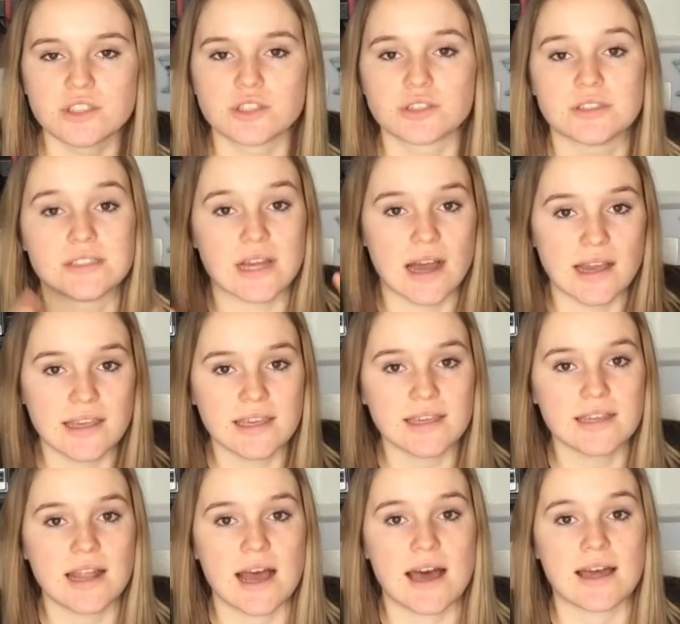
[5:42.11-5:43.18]
your
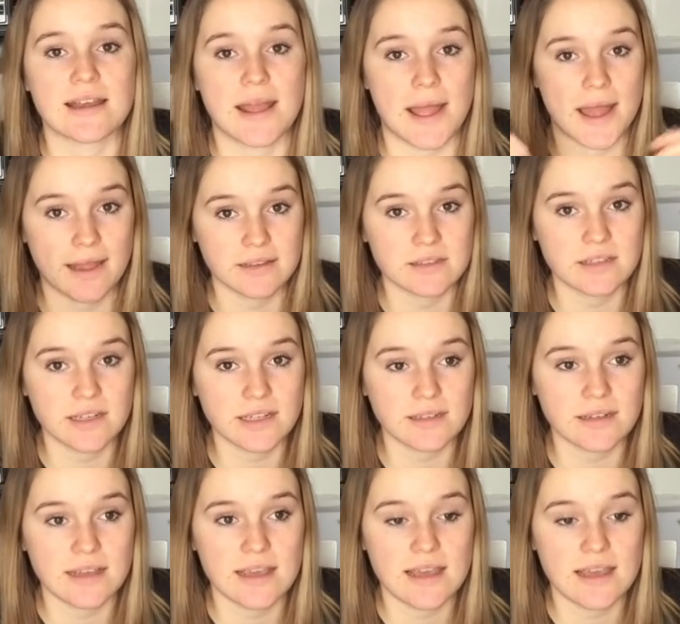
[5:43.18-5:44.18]
diet on accident,